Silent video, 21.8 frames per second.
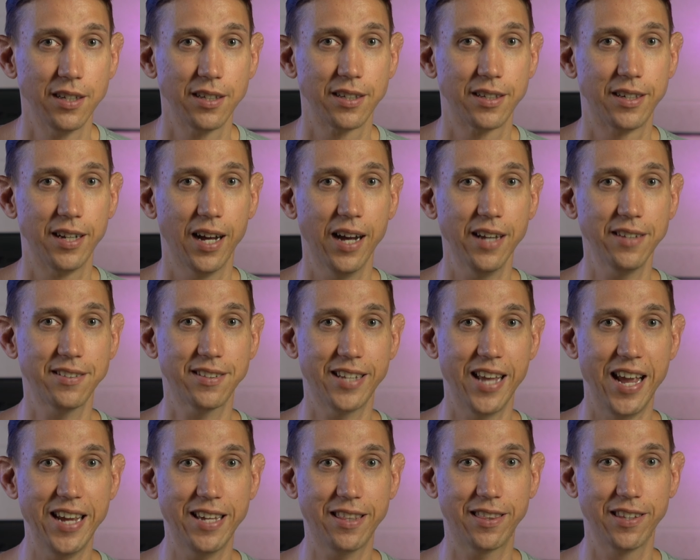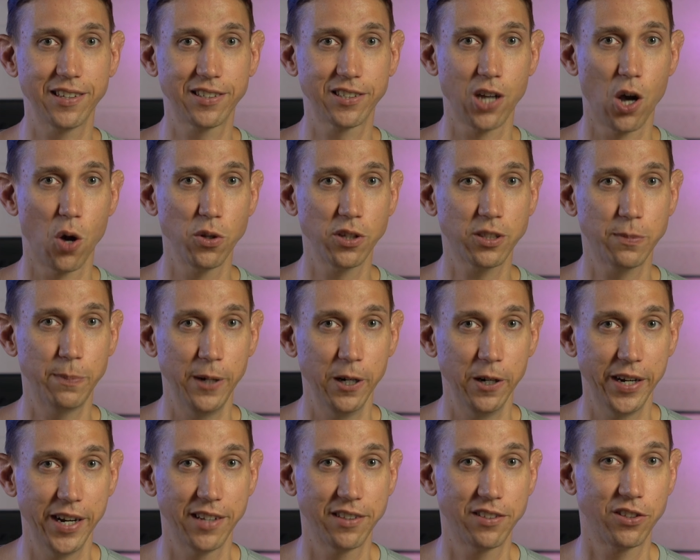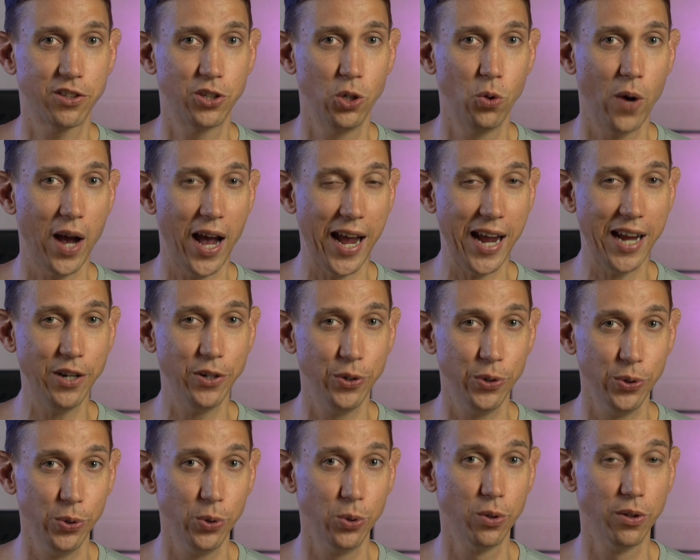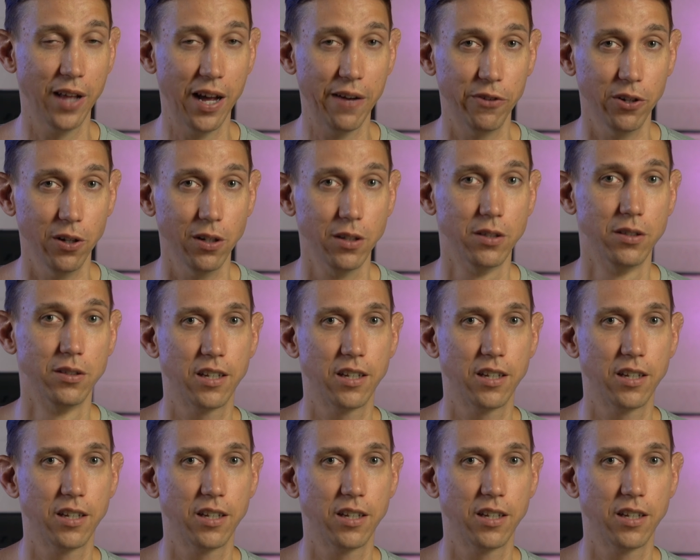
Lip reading: does take this whole experience to a new level.